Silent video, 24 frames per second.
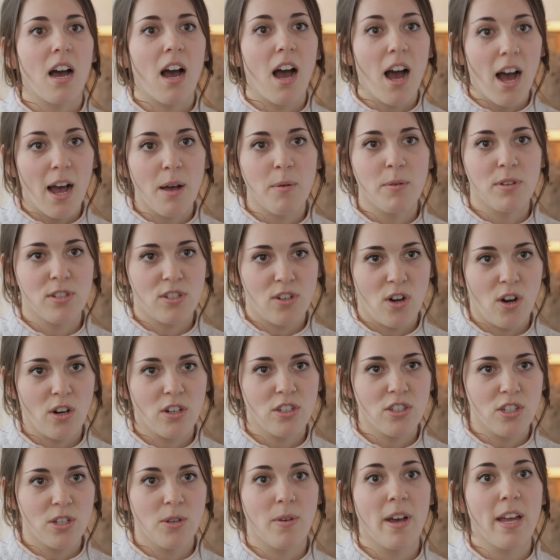I was
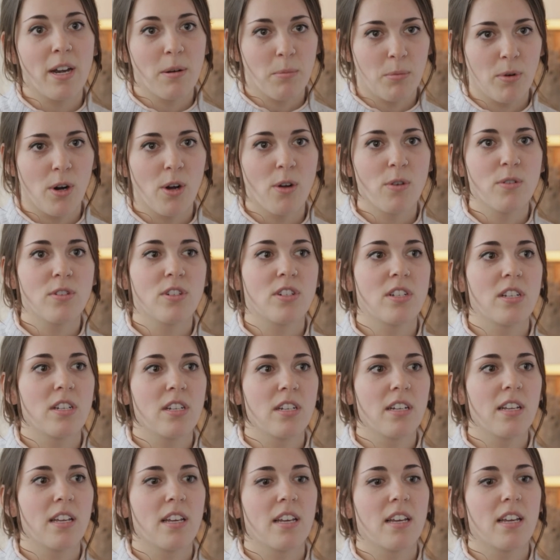talked to and approached
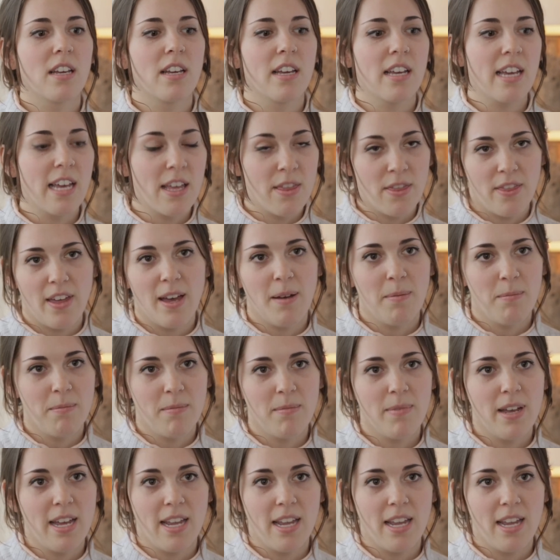in them.